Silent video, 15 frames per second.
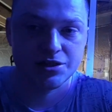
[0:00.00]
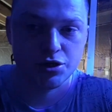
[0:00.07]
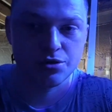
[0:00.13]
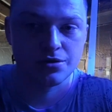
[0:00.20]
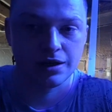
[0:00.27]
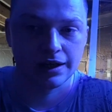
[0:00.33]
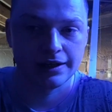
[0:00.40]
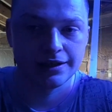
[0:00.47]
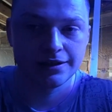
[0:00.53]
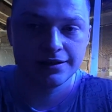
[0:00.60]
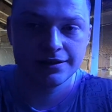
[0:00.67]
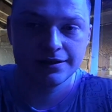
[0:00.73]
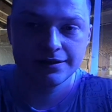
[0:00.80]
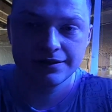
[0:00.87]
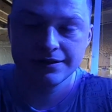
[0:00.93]
too
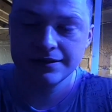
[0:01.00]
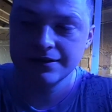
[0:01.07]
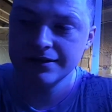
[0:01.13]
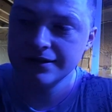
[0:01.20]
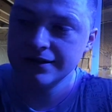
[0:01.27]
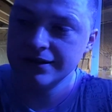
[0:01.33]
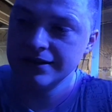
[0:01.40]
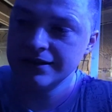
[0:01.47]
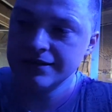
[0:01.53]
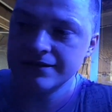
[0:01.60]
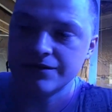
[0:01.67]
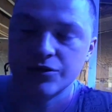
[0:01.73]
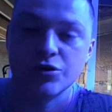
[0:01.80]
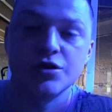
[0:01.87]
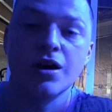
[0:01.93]
clean,
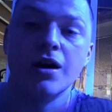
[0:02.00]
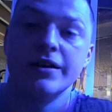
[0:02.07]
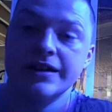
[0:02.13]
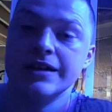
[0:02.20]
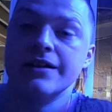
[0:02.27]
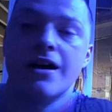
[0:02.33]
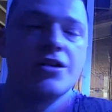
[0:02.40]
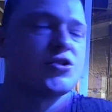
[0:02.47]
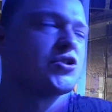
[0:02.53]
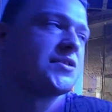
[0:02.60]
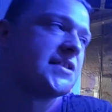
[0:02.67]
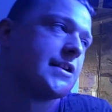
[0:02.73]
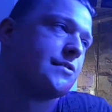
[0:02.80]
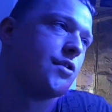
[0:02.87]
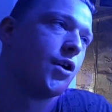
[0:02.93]
or not, you know, I should
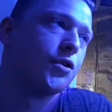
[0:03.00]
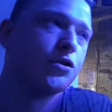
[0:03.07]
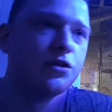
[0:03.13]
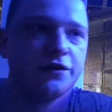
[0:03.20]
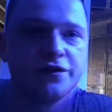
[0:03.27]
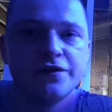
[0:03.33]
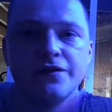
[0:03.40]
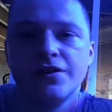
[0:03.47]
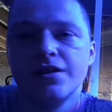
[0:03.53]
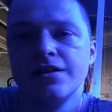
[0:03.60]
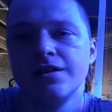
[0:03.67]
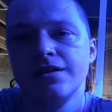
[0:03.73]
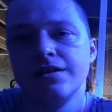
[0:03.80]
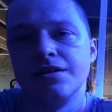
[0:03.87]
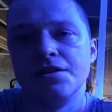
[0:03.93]
say not enough
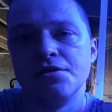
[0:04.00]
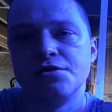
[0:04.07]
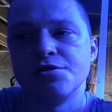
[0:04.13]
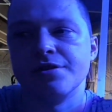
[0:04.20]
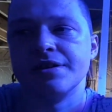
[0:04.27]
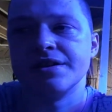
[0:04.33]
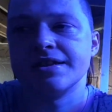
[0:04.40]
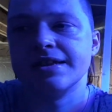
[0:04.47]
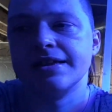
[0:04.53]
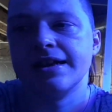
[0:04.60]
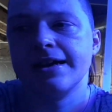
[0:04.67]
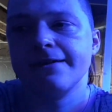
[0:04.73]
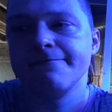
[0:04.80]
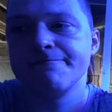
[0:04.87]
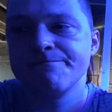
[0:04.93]
nutrients in
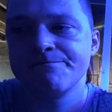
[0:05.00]
there,